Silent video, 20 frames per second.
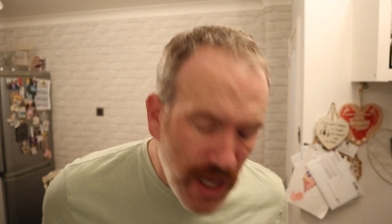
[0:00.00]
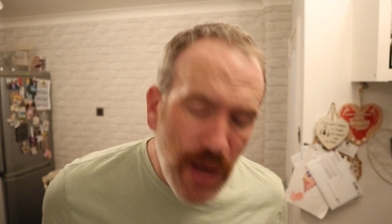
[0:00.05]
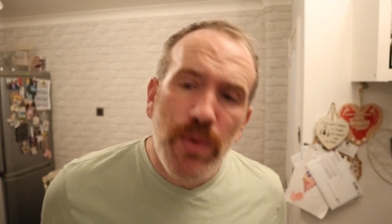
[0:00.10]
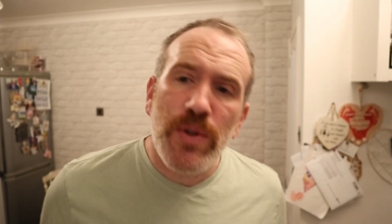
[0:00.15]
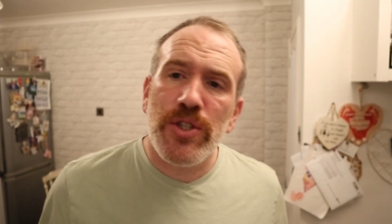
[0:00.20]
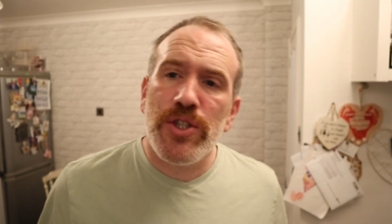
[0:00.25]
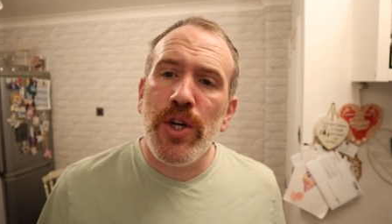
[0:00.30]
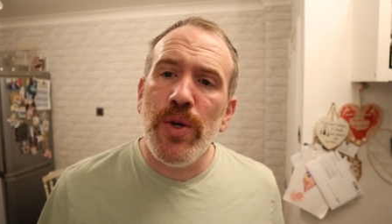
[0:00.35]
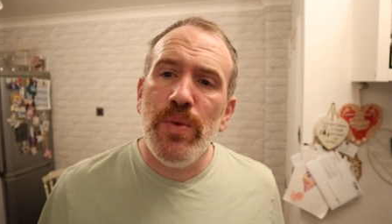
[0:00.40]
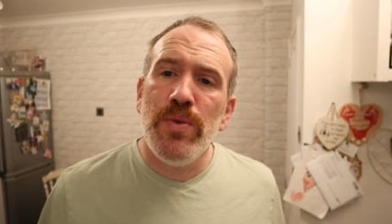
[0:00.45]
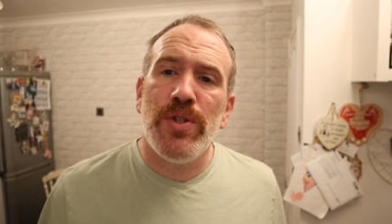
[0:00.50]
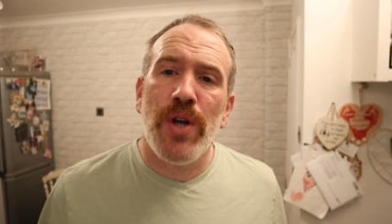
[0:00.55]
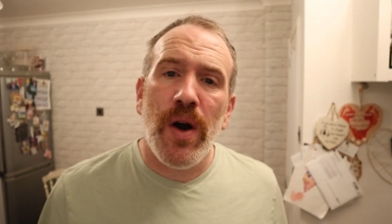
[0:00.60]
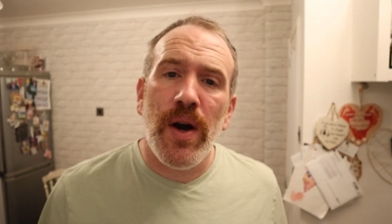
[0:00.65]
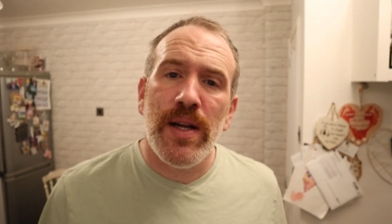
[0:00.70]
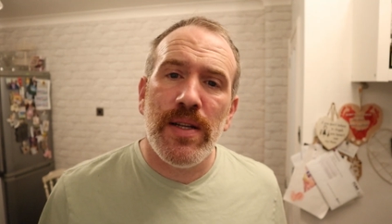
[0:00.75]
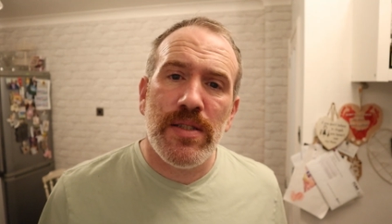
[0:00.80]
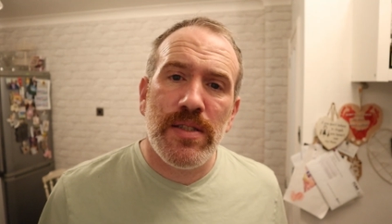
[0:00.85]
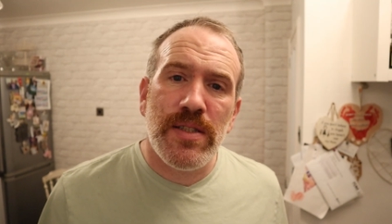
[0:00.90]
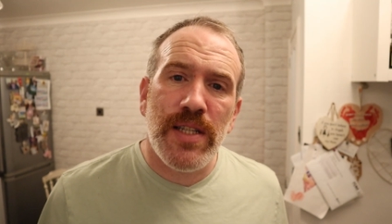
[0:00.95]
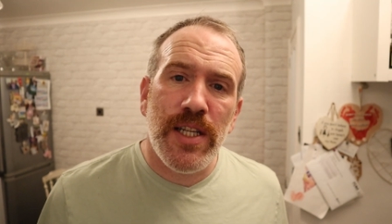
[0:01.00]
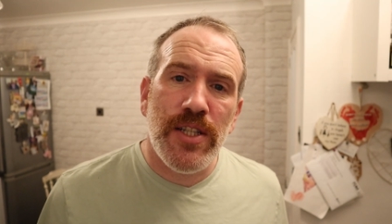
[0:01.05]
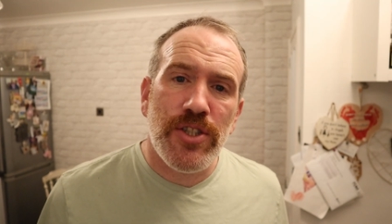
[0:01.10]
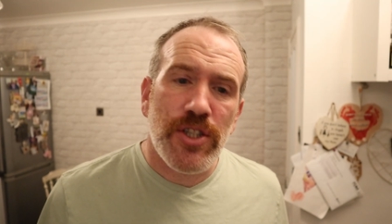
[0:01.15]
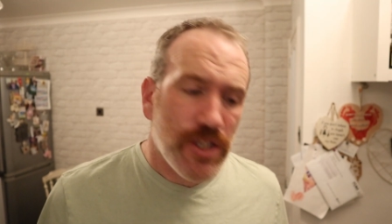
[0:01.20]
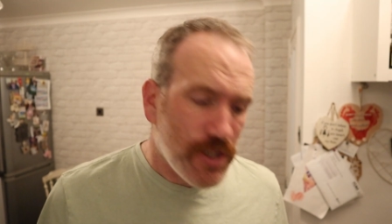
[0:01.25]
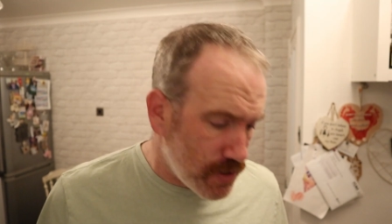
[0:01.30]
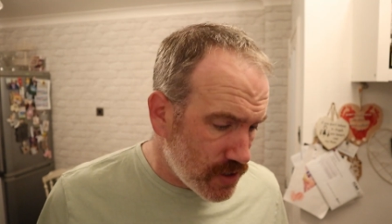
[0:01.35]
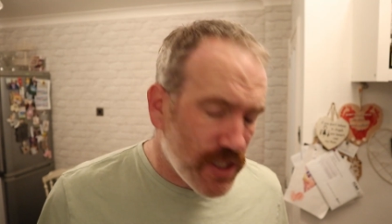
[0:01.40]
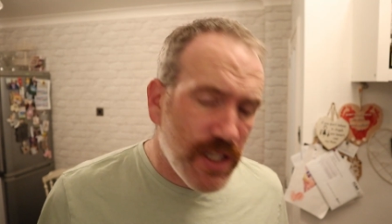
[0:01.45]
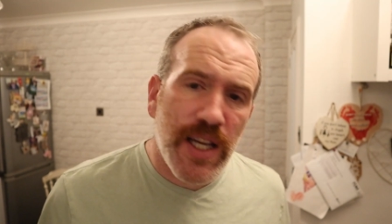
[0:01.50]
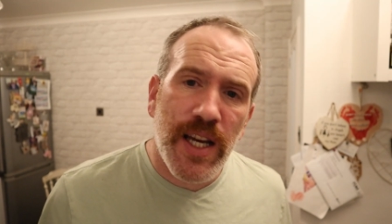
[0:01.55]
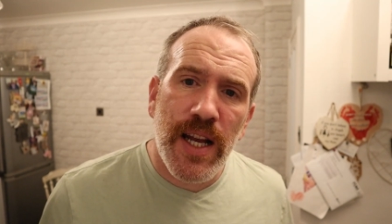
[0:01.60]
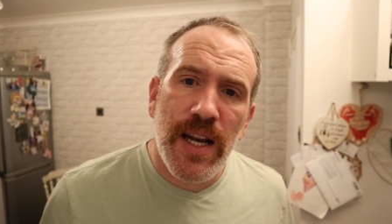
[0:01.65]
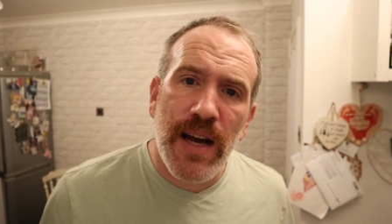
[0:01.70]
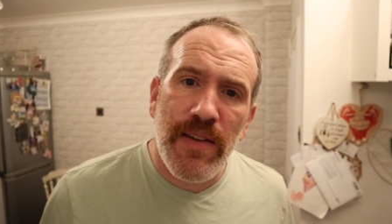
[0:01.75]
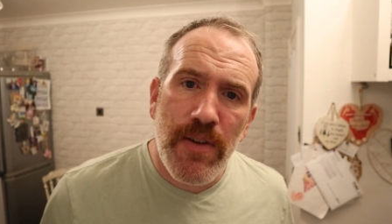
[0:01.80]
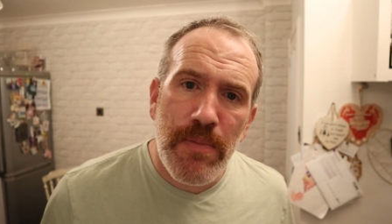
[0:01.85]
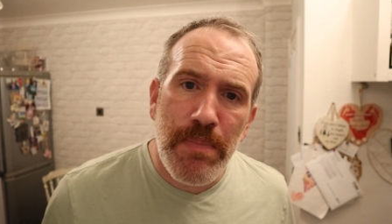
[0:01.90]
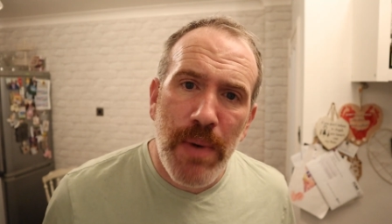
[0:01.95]
that was too tight and stingy to stick
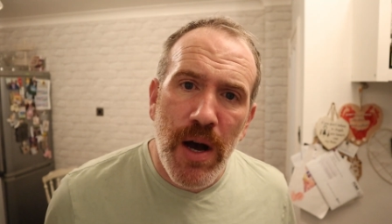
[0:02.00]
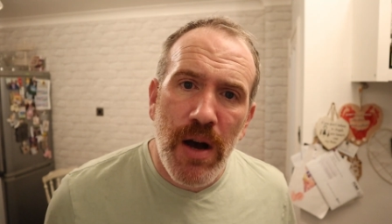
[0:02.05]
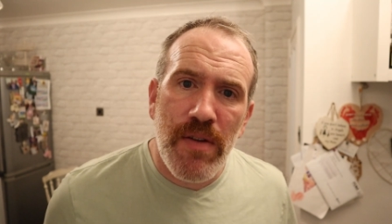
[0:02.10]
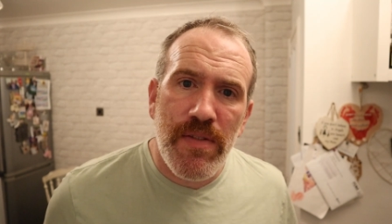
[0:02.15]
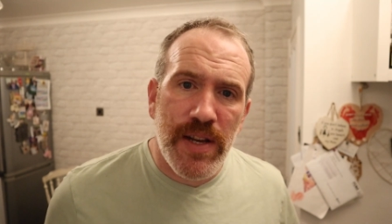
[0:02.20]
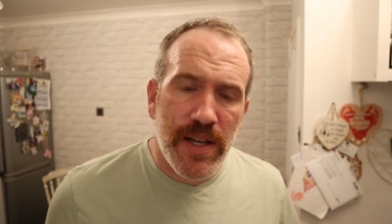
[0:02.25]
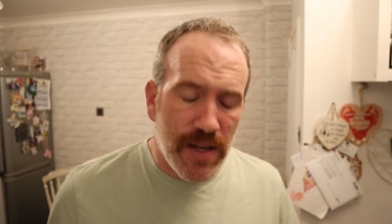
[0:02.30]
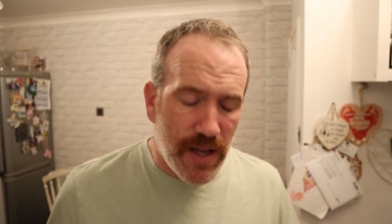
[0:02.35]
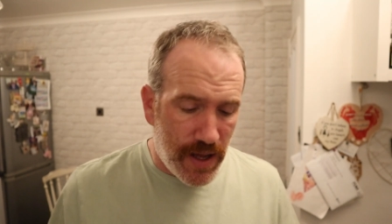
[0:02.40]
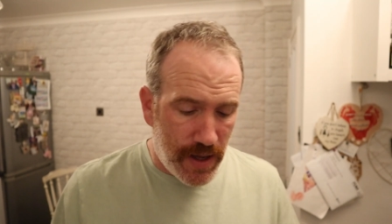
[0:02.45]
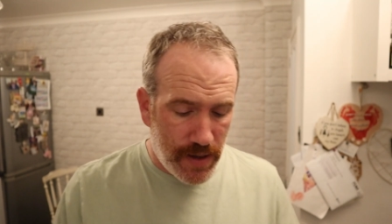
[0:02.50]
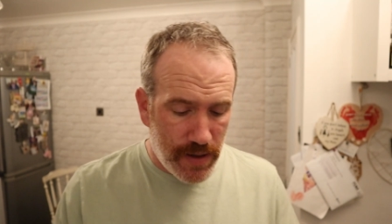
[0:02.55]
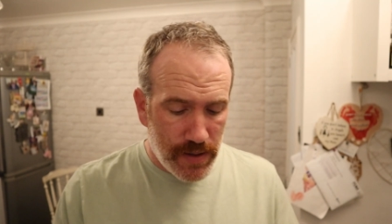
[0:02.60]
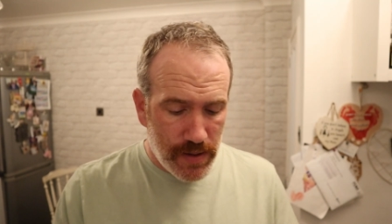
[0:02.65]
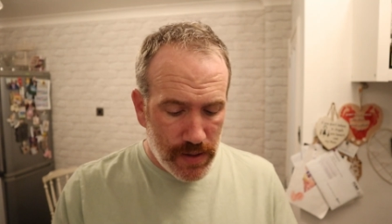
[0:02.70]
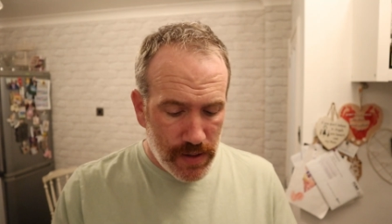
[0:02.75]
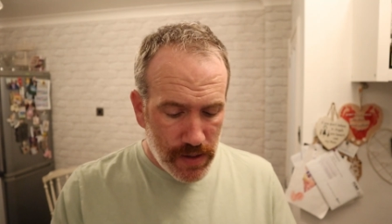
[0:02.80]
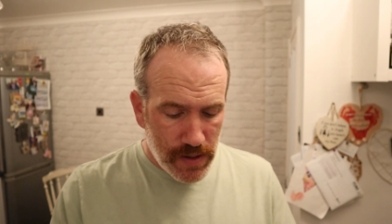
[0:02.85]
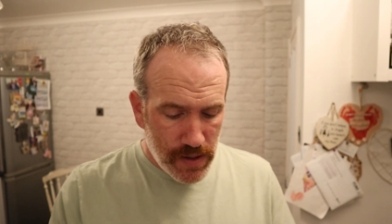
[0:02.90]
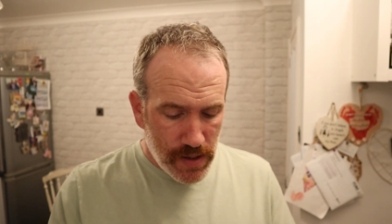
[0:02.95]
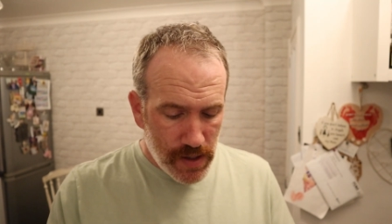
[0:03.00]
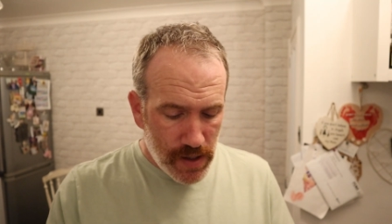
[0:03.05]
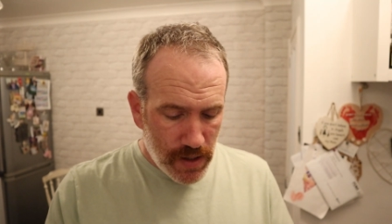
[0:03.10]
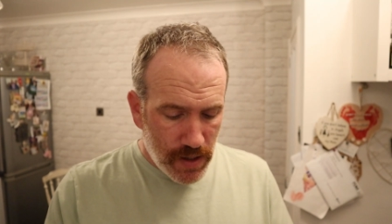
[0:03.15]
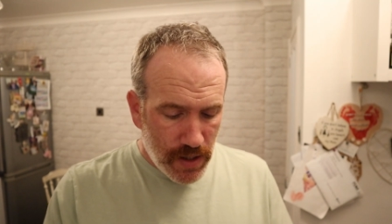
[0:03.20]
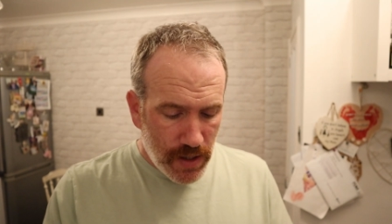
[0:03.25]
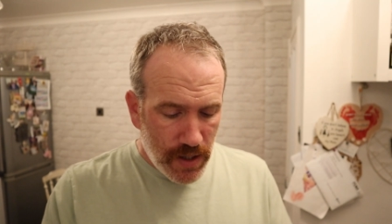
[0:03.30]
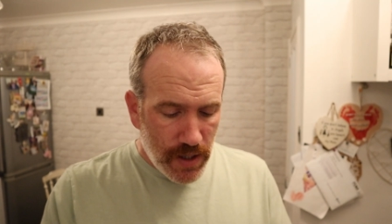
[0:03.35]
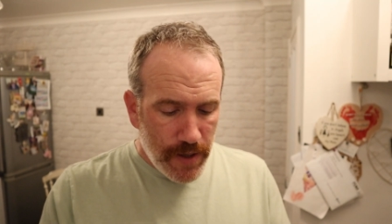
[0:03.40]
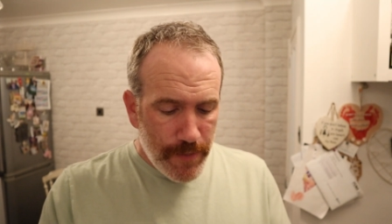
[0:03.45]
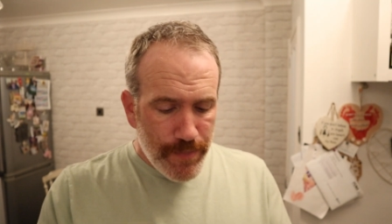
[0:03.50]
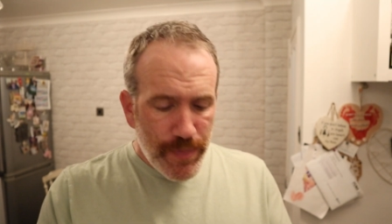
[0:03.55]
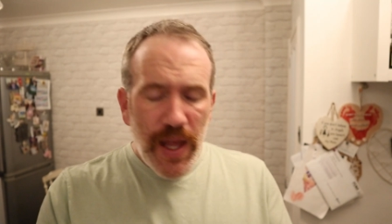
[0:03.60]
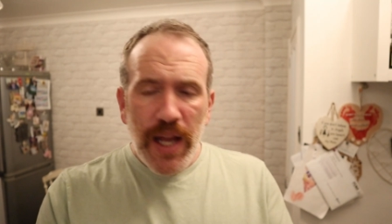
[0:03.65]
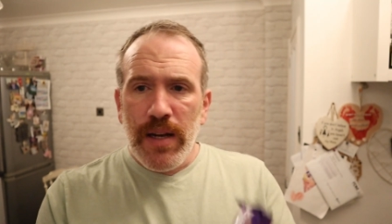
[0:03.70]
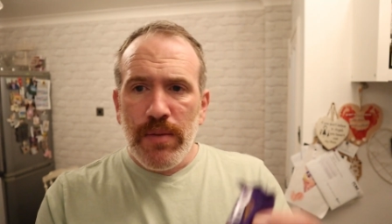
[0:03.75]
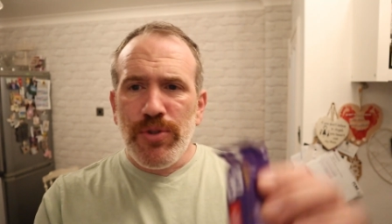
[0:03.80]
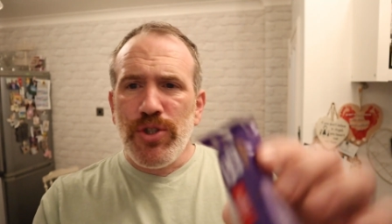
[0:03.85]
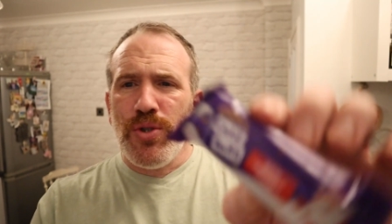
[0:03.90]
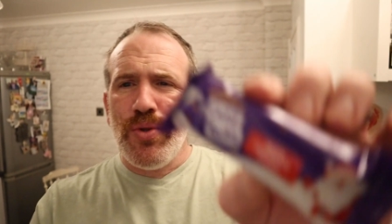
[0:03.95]
another bar in there.
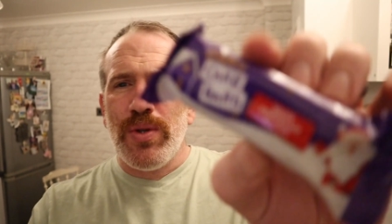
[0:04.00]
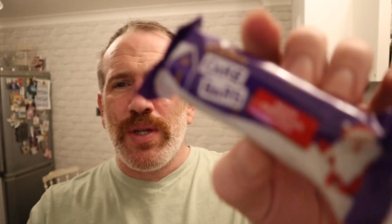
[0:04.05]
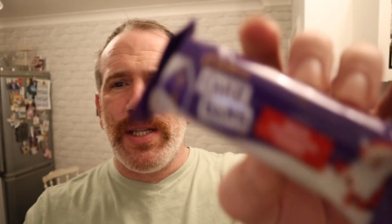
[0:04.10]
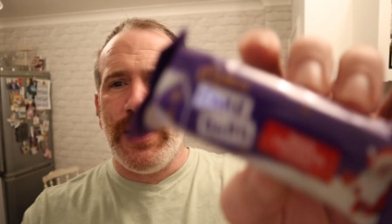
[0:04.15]
And I'm sure